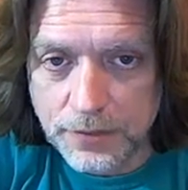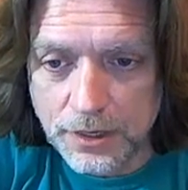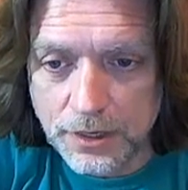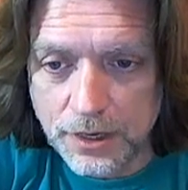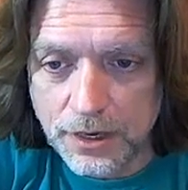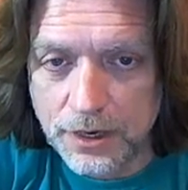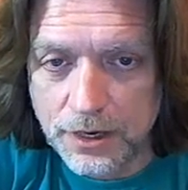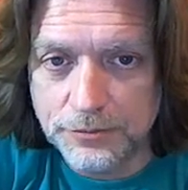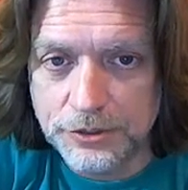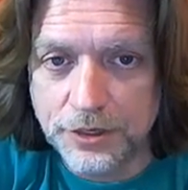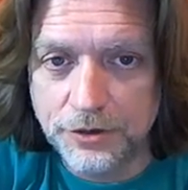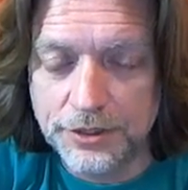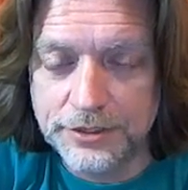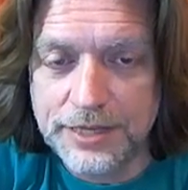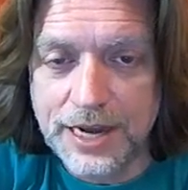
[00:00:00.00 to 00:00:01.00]
Um, so
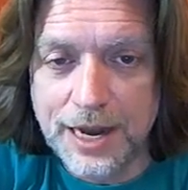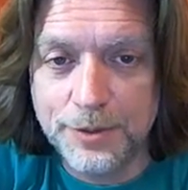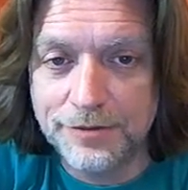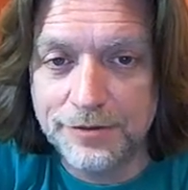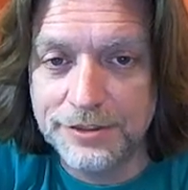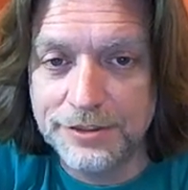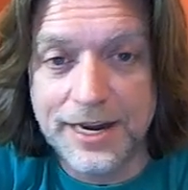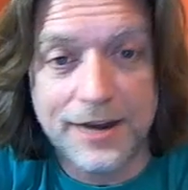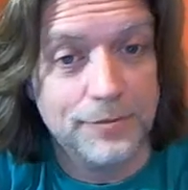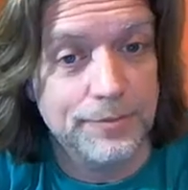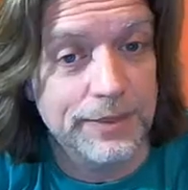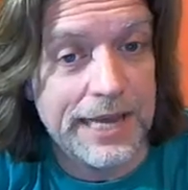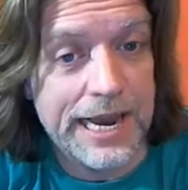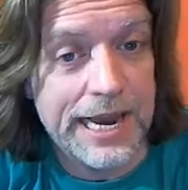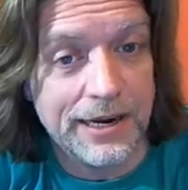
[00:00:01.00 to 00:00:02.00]
the top of it's now
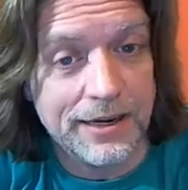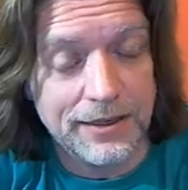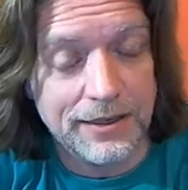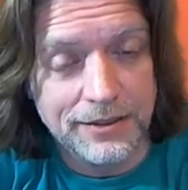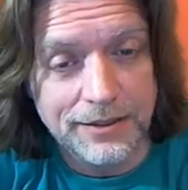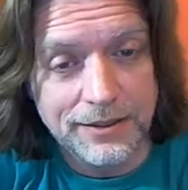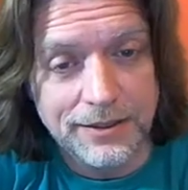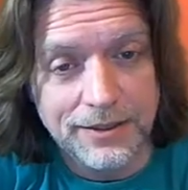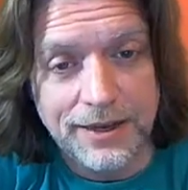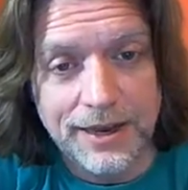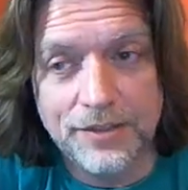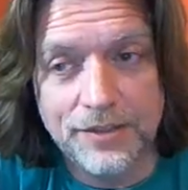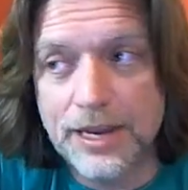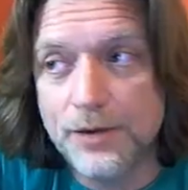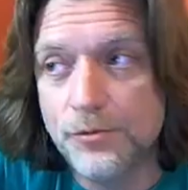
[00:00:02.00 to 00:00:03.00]
black
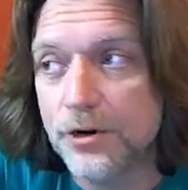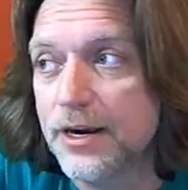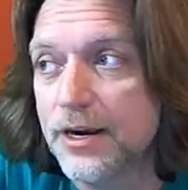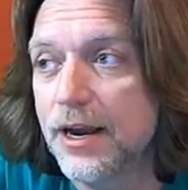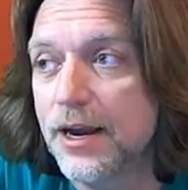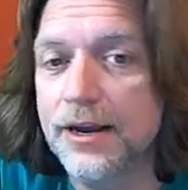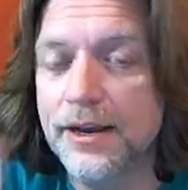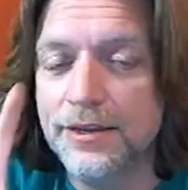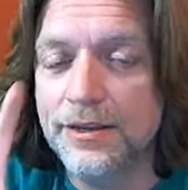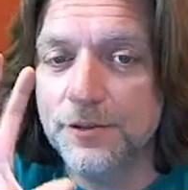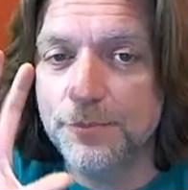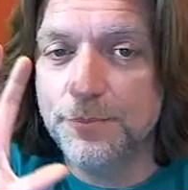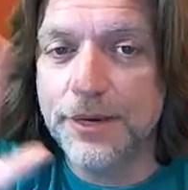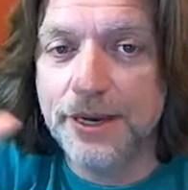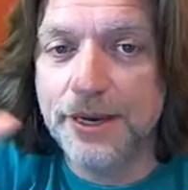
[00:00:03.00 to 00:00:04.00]
and they were cutting the
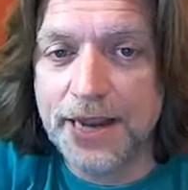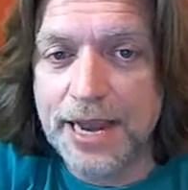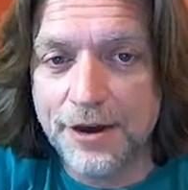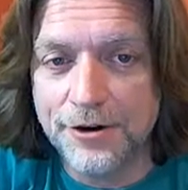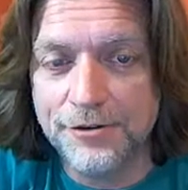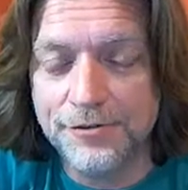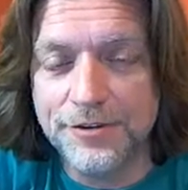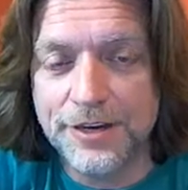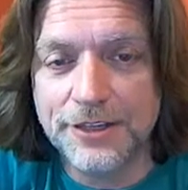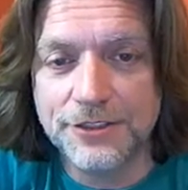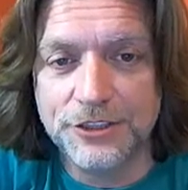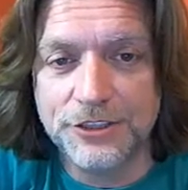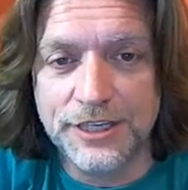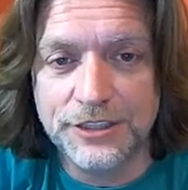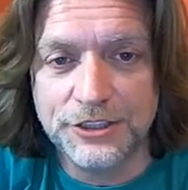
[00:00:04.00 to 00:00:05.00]
big outer vents
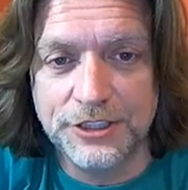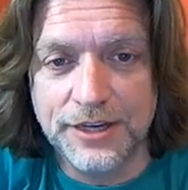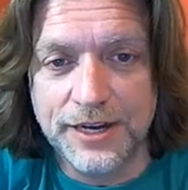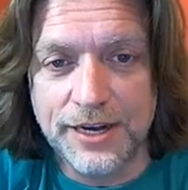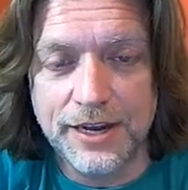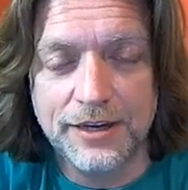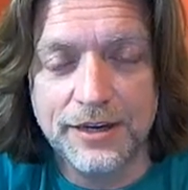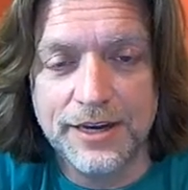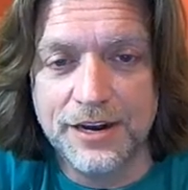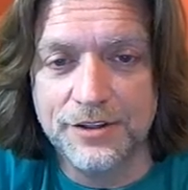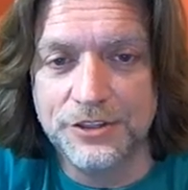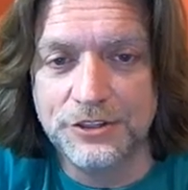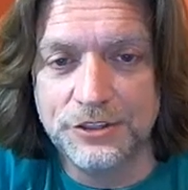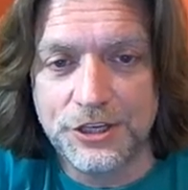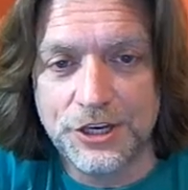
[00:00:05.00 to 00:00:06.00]
yesterday out of
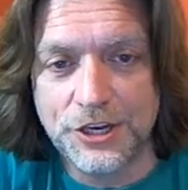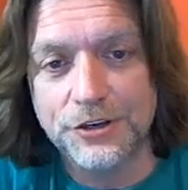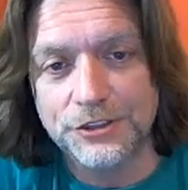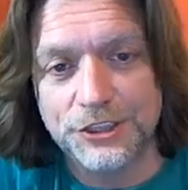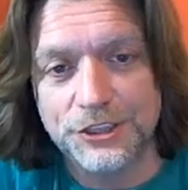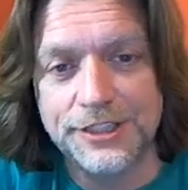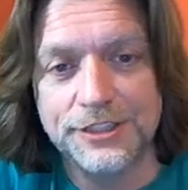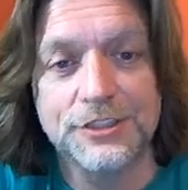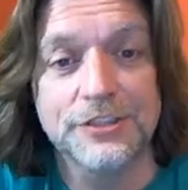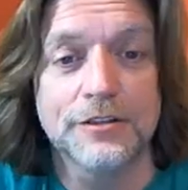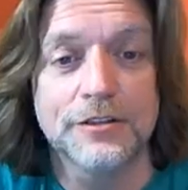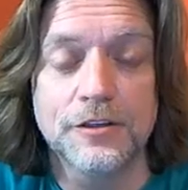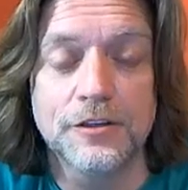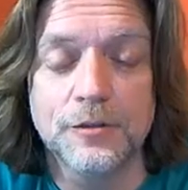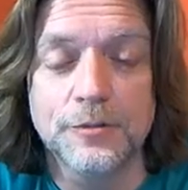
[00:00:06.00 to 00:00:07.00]
these huge sheets of
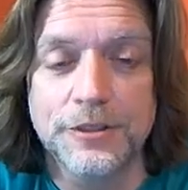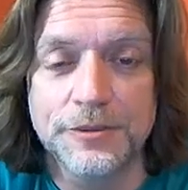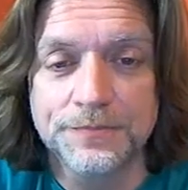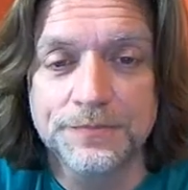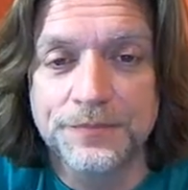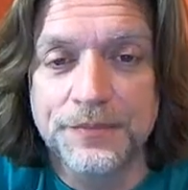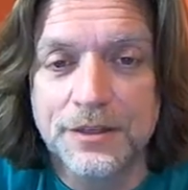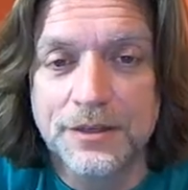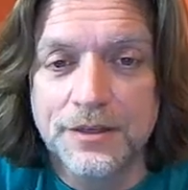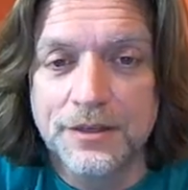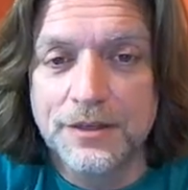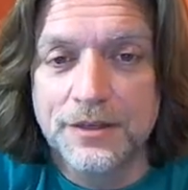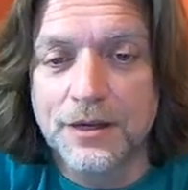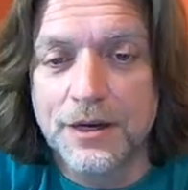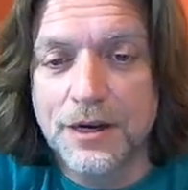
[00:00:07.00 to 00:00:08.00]
aluminum
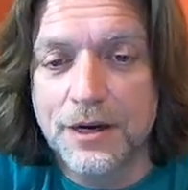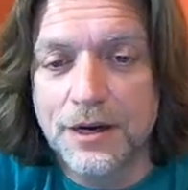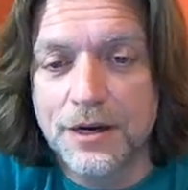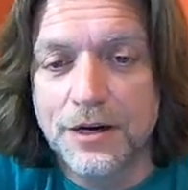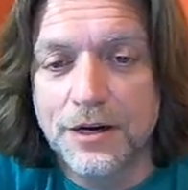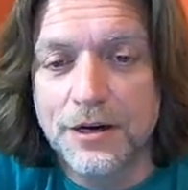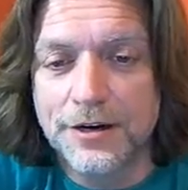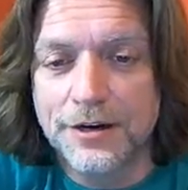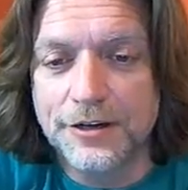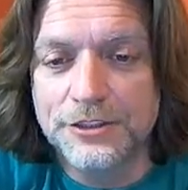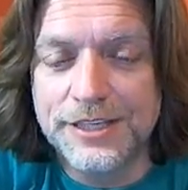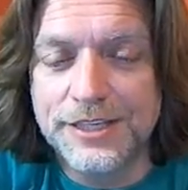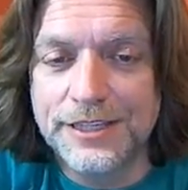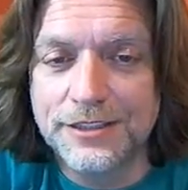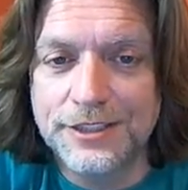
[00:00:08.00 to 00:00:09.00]
uh, on our
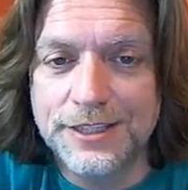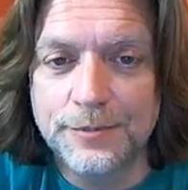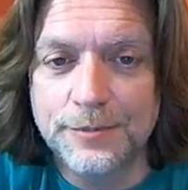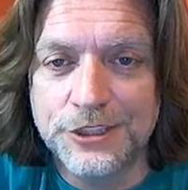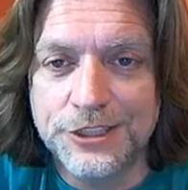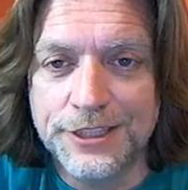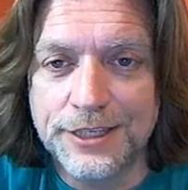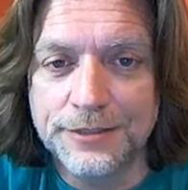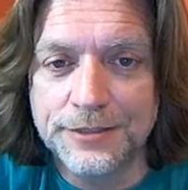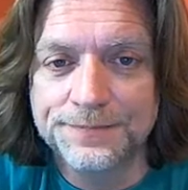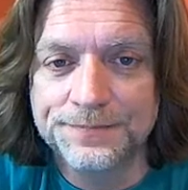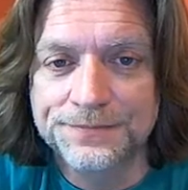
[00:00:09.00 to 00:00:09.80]
CNC machine,